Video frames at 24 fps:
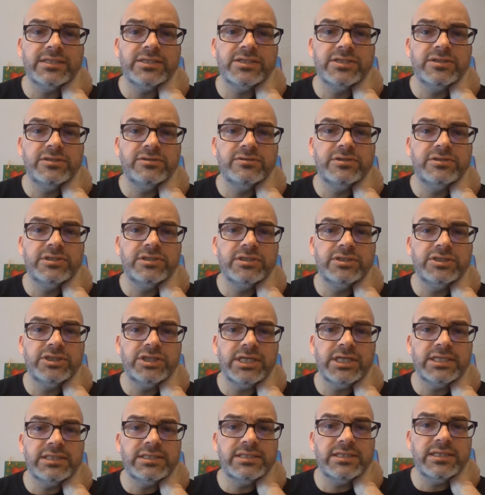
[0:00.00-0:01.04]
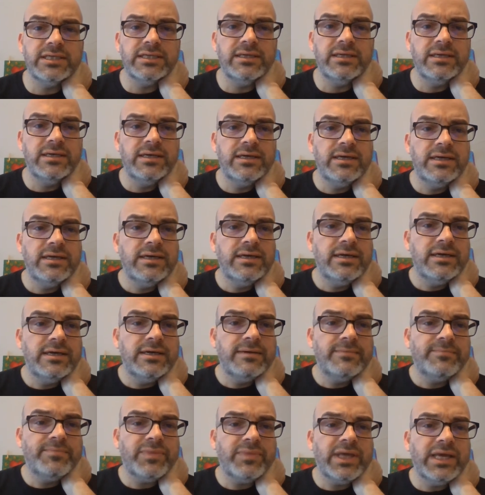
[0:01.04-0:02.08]
Suess suggested.
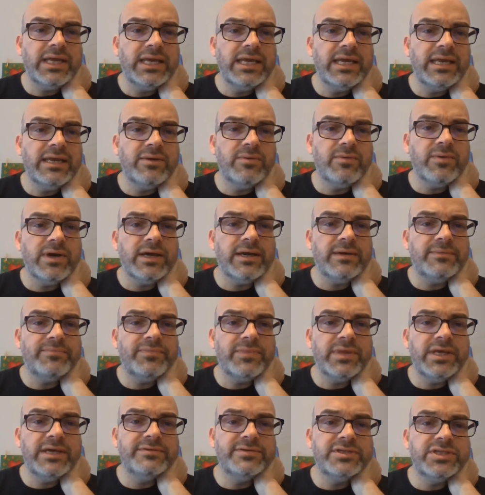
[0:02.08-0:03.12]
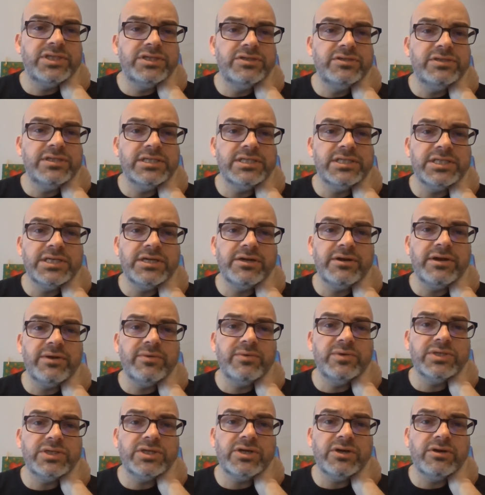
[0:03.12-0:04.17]
And anyway, if Suess's theory
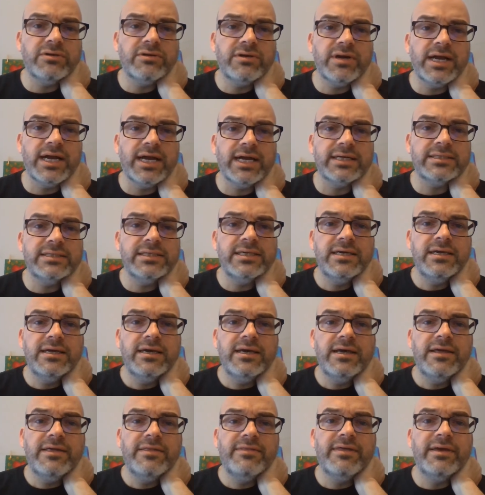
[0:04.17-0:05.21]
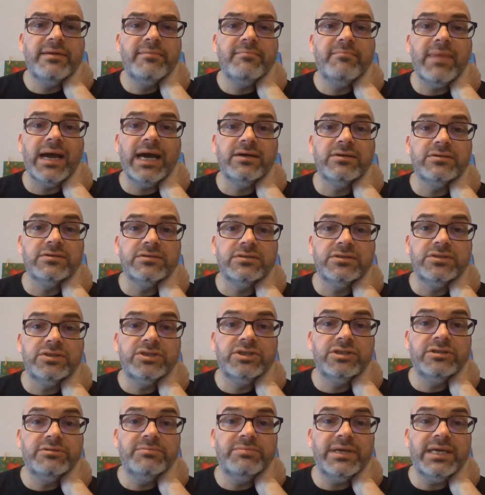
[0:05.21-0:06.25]
was correct, then mountains
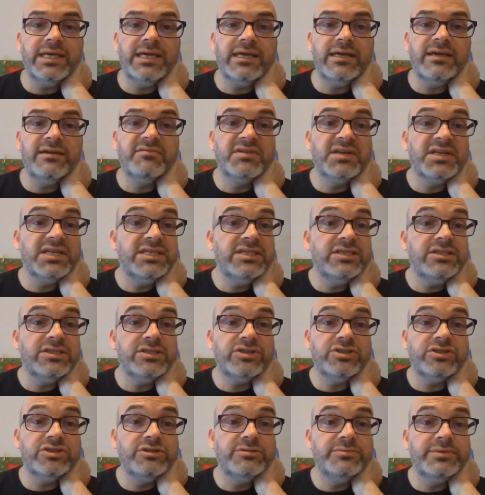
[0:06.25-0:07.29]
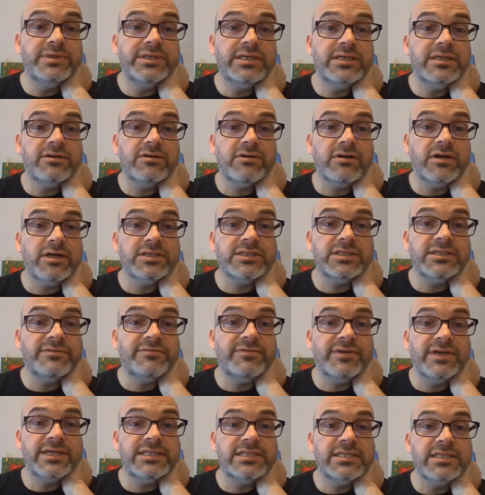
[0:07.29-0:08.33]
should be evenly distributed across the
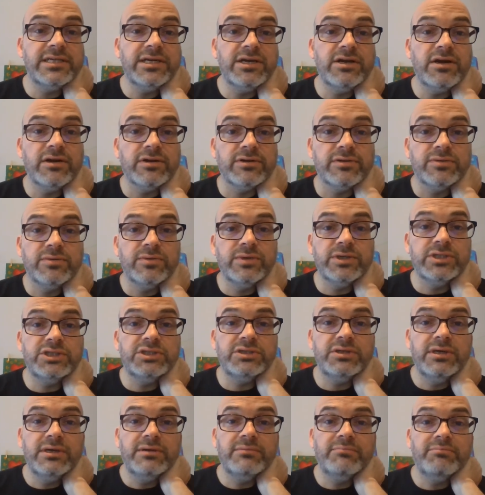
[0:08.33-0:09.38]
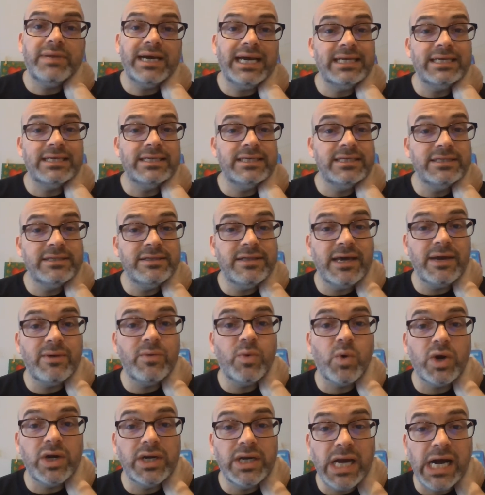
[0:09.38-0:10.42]
face of the earth, which patently they
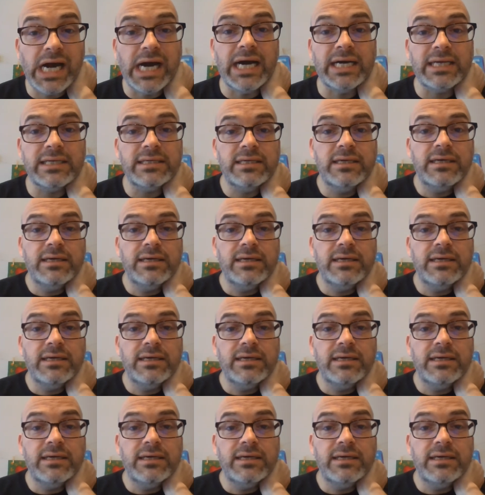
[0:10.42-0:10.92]
were not,